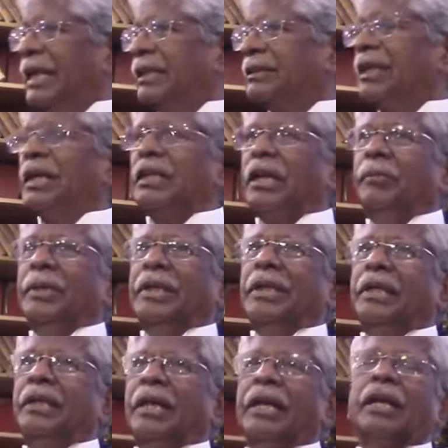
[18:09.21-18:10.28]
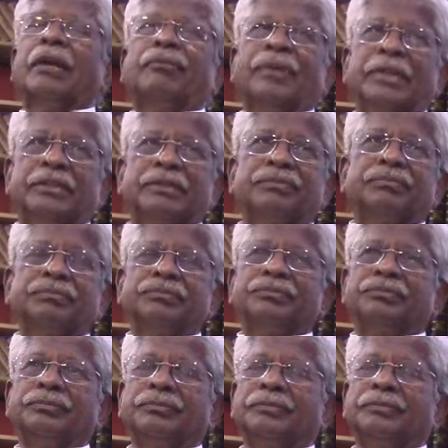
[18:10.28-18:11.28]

that he has not committed an offence?